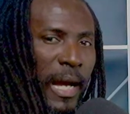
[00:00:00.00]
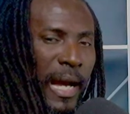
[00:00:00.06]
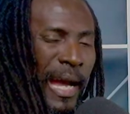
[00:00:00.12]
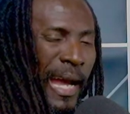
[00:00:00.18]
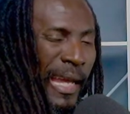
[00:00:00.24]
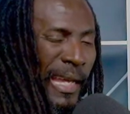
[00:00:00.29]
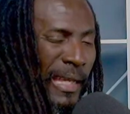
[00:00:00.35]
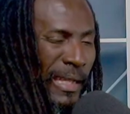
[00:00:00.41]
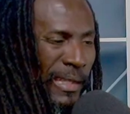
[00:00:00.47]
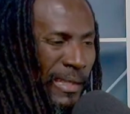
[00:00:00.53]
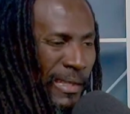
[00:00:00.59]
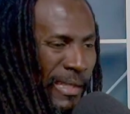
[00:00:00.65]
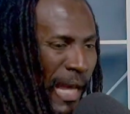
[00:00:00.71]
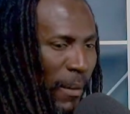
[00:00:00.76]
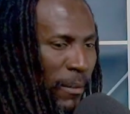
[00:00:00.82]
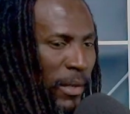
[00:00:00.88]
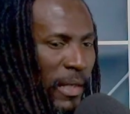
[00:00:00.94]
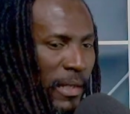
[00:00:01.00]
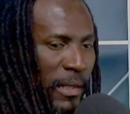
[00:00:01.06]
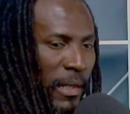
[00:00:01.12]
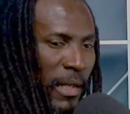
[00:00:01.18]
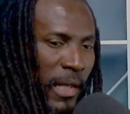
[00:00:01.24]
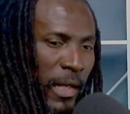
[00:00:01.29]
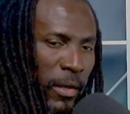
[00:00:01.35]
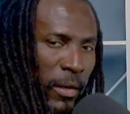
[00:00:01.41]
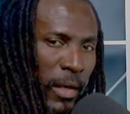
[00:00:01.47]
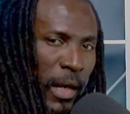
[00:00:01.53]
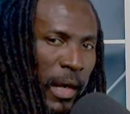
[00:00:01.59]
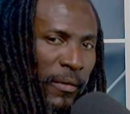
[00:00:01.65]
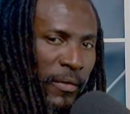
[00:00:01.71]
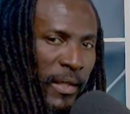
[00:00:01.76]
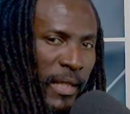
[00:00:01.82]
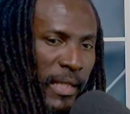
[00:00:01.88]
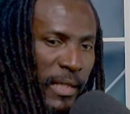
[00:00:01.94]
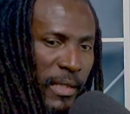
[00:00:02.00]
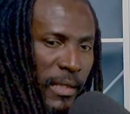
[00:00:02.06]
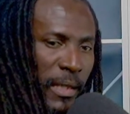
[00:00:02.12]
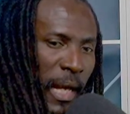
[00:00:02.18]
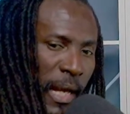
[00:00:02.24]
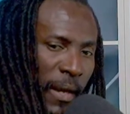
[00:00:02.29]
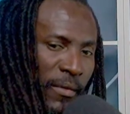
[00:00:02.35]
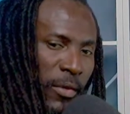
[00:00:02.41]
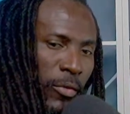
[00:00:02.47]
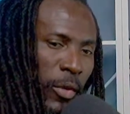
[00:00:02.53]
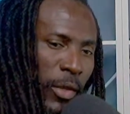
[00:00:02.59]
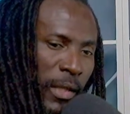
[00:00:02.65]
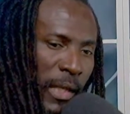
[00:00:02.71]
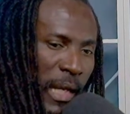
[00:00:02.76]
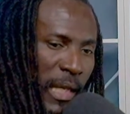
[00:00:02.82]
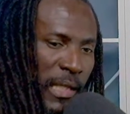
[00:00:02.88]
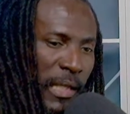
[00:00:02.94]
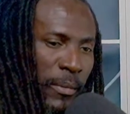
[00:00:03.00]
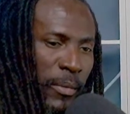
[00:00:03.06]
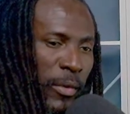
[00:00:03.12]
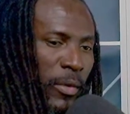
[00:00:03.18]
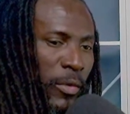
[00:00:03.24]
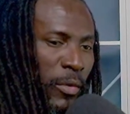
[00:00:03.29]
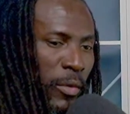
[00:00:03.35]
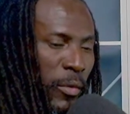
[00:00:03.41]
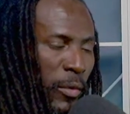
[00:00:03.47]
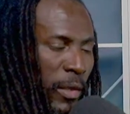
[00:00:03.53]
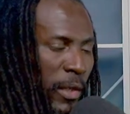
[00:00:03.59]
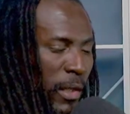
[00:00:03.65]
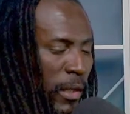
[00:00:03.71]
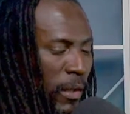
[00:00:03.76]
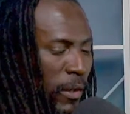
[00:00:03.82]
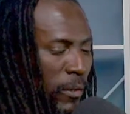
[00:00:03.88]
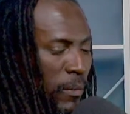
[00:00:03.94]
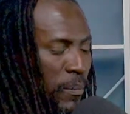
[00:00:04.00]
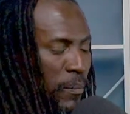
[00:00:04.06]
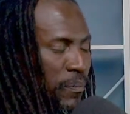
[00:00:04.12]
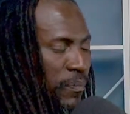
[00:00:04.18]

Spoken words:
I dabble in the area of this. I have the Rodecaster Pro 2 here.